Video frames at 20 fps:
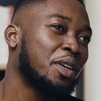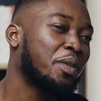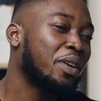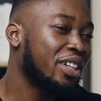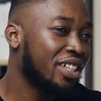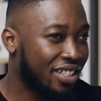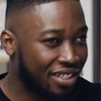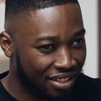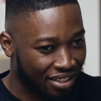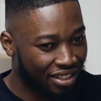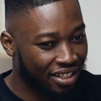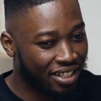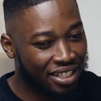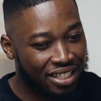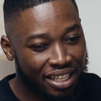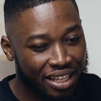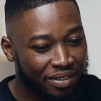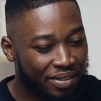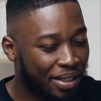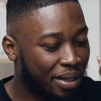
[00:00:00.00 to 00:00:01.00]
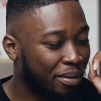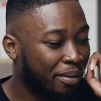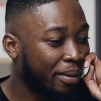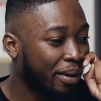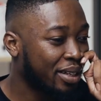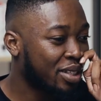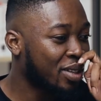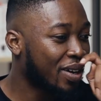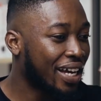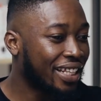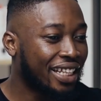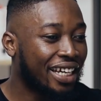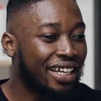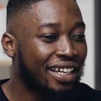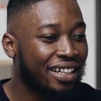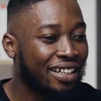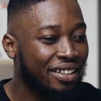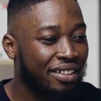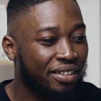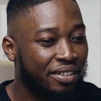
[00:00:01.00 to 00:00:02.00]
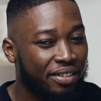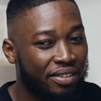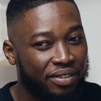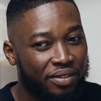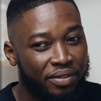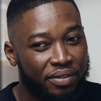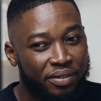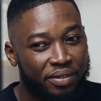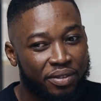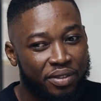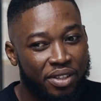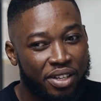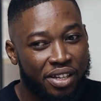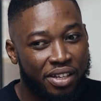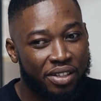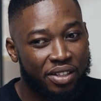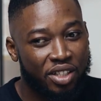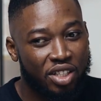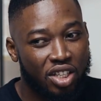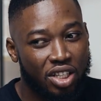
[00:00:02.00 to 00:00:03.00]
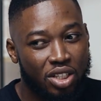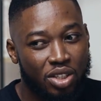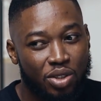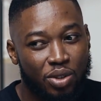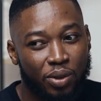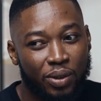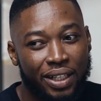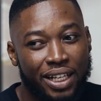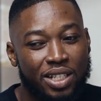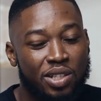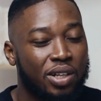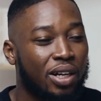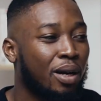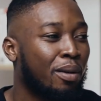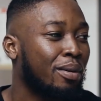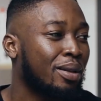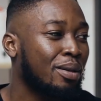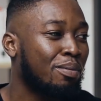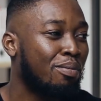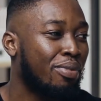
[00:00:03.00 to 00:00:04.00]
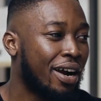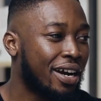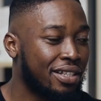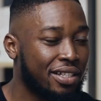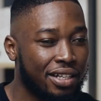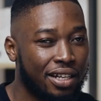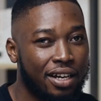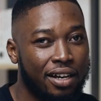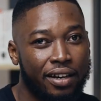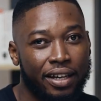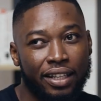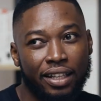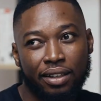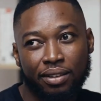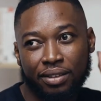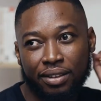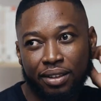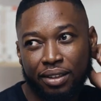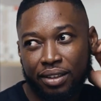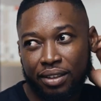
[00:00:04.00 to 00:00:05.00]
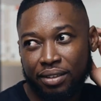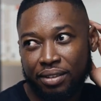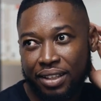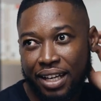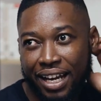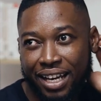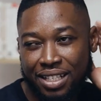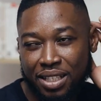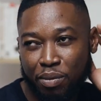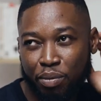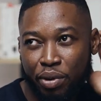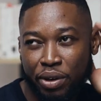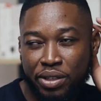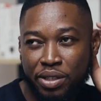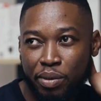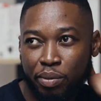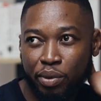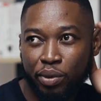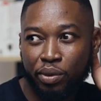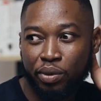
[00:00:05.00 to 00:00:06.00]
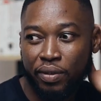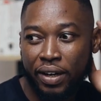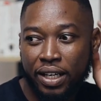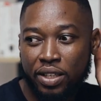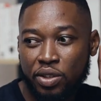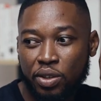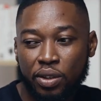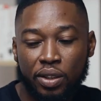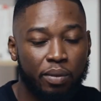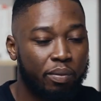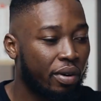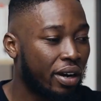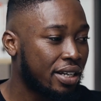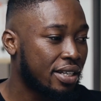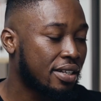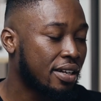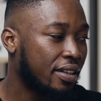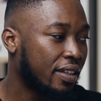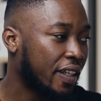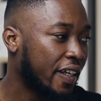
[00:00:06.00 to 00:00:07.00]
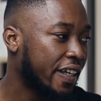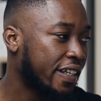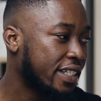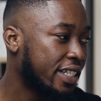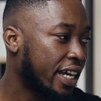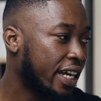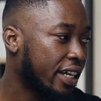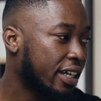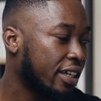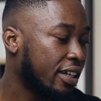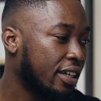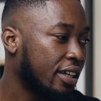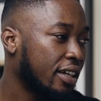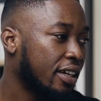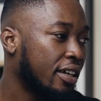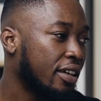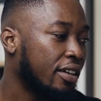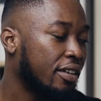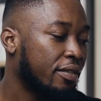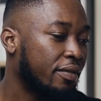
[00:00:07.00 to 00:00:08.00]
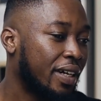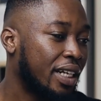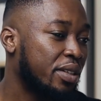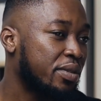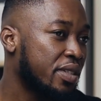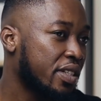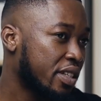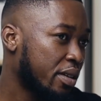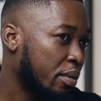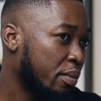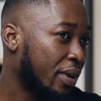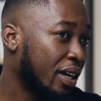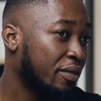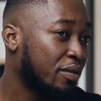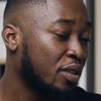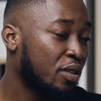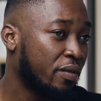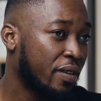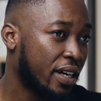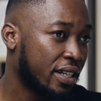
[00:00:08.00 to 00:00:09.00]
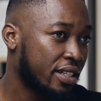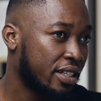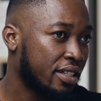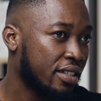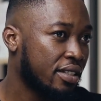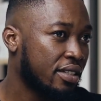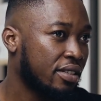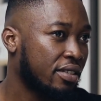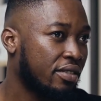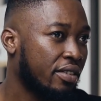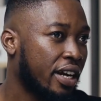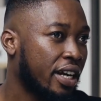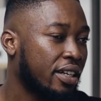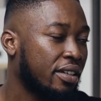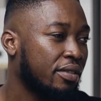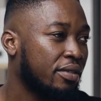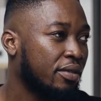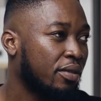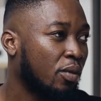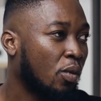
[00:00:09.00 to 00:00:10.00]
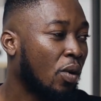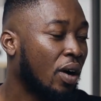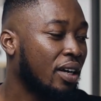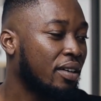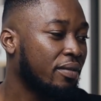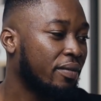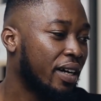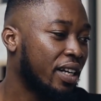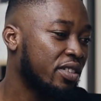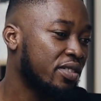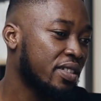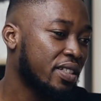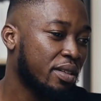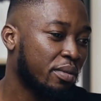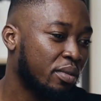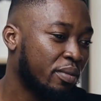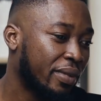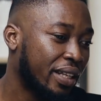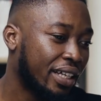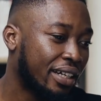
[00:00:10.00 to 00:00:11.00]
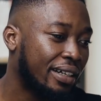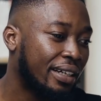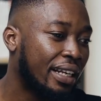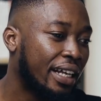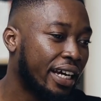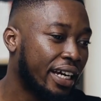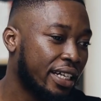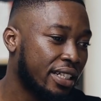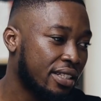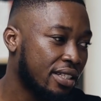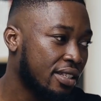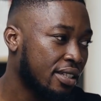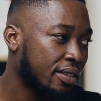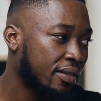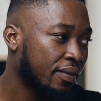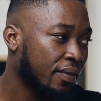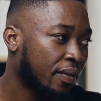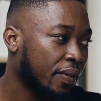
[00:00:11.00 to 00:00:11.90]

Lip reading: Well, you just gave some. So I think, so let's talk about the practical and the principle, right? So the practical thing is like, value is determined by a few factors, right? One, value is determined by the client.